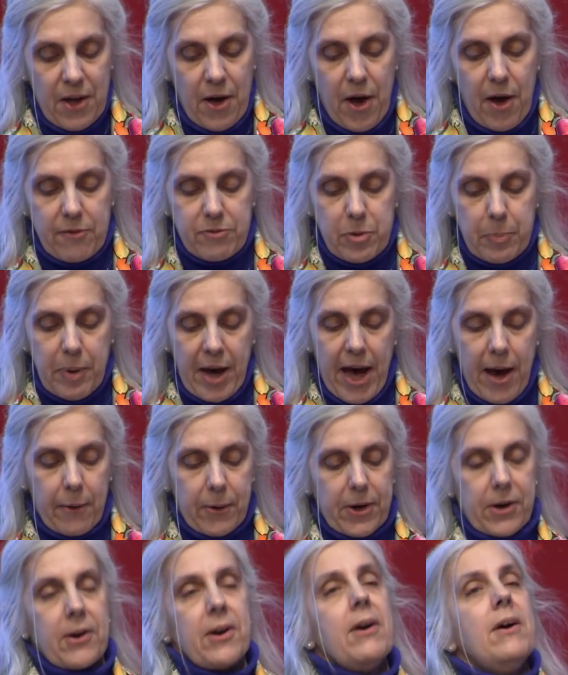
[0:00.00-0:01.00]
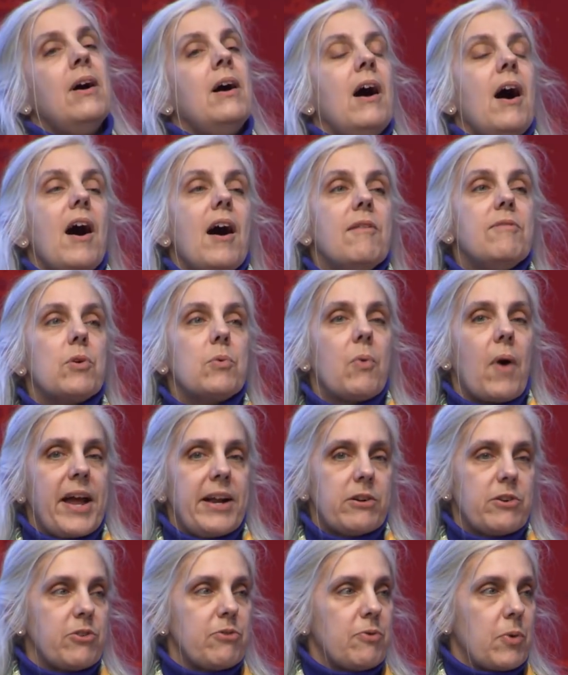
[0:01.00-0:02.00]
of the power of a
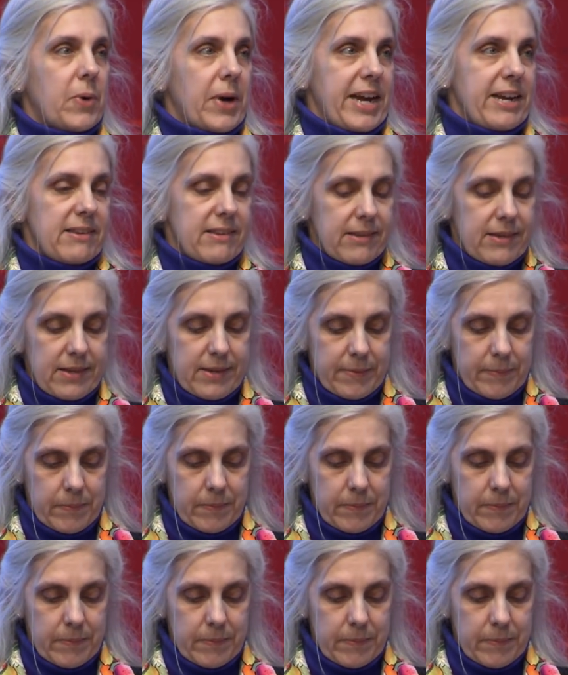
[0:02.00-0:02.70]
writer's voice.